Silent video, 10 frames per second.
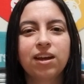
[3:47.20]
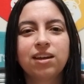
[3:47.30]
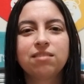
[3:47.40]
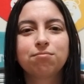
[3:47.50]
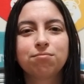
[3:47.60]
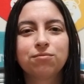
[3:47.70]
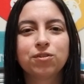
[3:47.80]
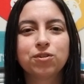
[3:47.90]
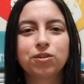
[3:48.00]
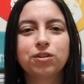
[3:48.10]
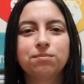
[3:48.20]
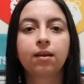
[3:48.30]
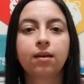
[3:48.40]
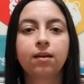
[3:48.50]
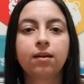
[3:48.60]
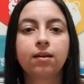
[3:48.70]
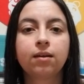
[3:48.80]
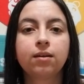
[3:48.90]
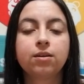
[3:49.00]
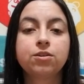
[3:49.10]
or 8 for sure.
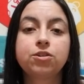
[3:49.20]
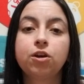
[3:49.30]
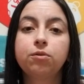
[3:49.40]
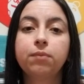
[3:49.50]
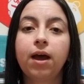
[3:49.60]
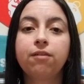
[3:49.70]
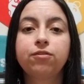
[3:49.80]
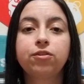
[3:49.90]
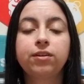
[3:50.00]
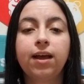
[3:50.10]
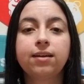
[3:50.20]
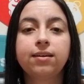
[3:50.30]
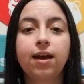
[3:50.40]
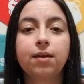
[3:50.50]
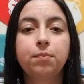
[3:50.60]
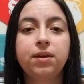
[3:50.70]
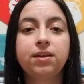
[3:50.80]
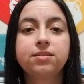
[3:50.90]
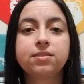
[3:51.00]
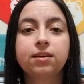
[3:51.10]
So, after that, I
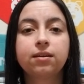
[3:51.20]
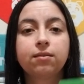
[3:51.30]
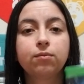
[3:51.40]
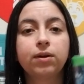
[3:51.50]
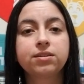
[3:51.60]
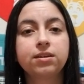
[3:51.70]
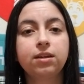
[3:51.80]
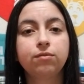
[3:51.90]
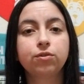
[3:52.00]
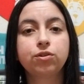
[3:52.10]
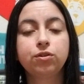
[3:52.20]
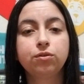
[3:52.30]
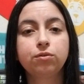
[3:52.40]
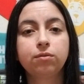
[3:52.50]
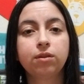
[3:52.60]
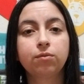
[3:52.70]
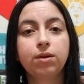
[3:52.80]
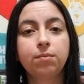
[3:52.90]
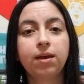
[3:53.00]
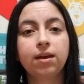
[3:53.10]
beat Resident Evil 2, the
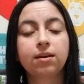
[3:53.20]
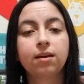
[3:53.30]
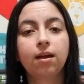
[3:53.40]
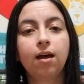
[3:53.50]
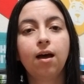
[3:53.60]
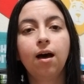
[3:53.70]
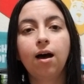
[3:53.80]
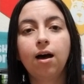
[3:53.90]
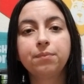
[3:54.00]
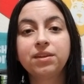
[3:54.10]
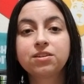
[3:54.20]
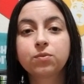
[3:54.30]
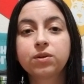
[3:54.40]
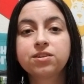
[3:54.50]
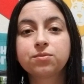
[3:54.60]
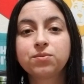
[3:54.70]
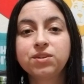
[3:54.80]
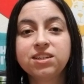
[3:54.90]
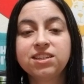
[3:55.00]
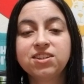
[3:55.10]
remake. This one is a
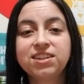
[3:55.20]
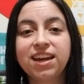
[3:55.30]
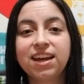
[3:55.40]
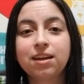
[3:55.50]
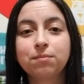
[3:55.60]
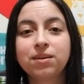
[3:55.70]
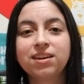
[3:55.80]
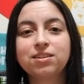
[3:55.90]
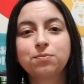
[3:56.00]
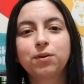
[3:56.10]
really good game. It's